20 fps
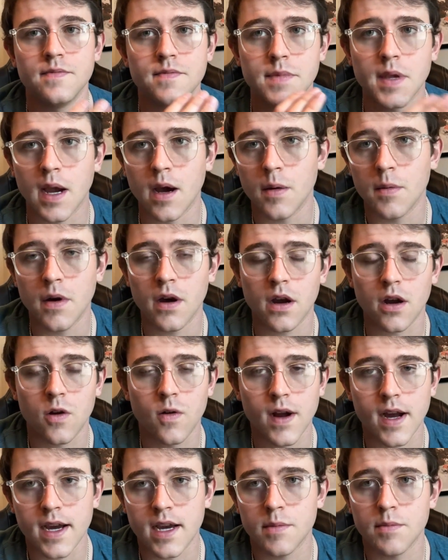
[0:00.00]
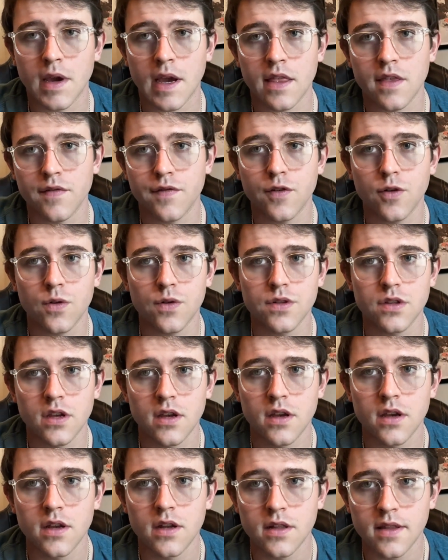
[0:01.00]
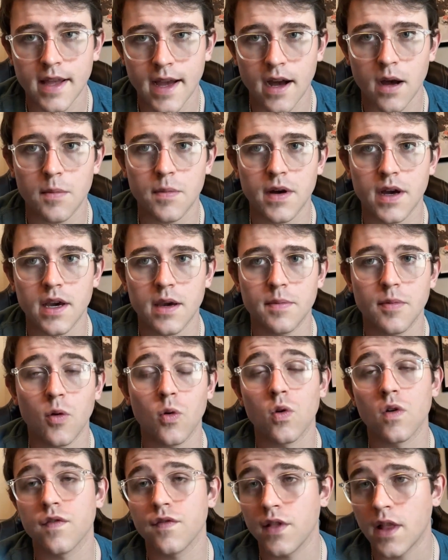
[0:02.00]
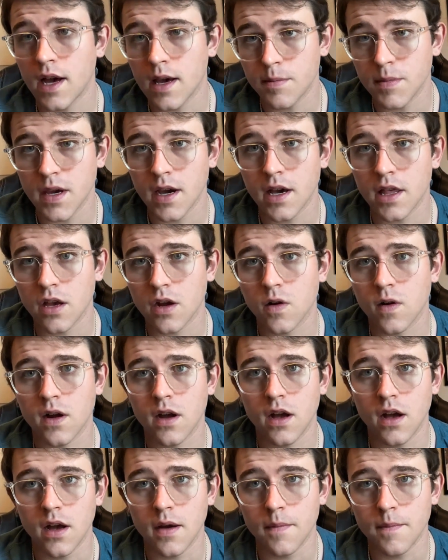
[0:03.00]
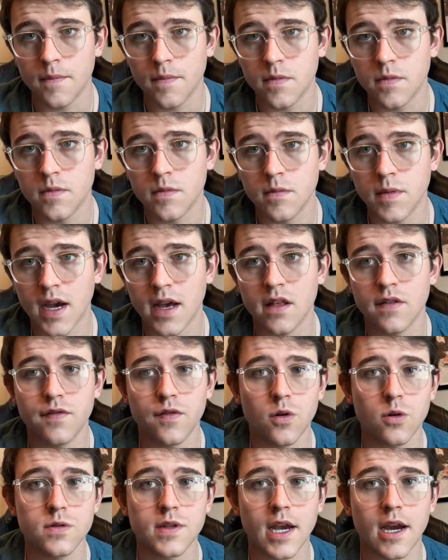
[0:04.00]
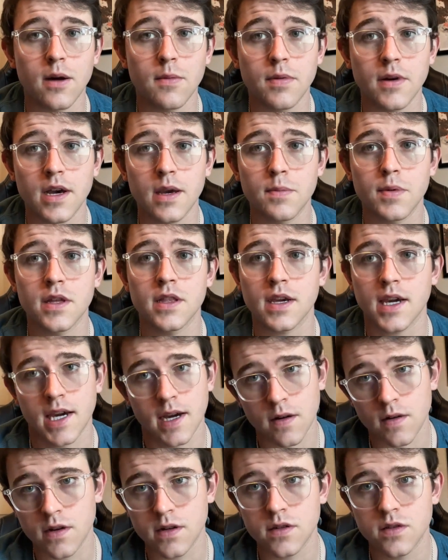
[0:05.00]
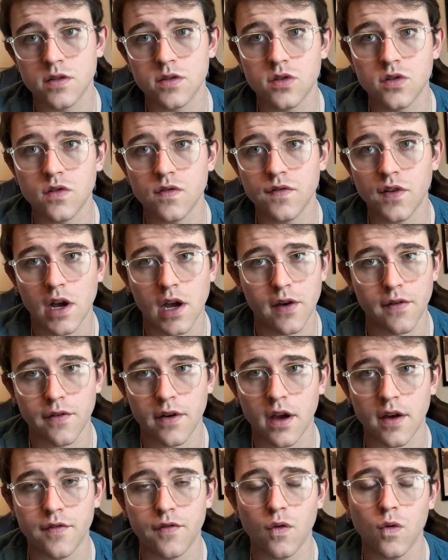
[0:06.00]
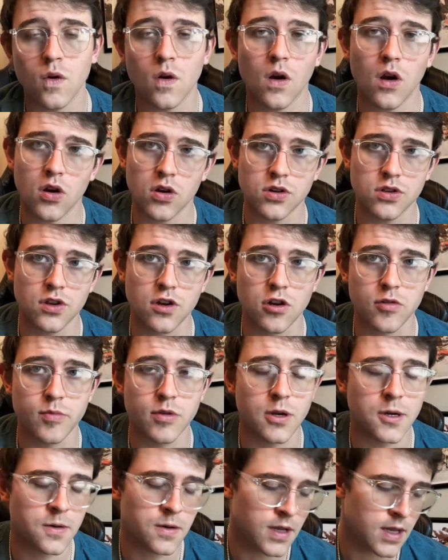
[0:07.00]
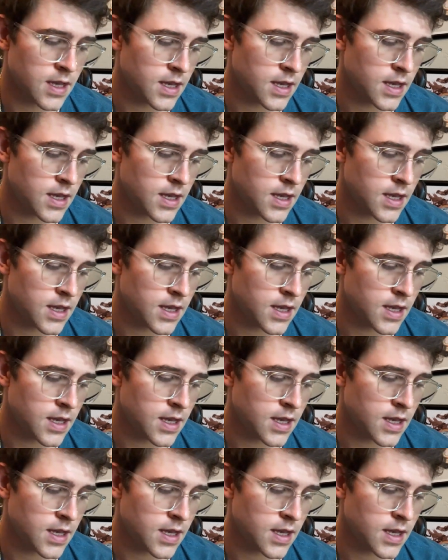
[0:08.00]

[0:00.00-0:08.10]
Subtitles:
manifold downpipe, or a Flying Miata manifold downpipe, and a Garrett 2554R turbo,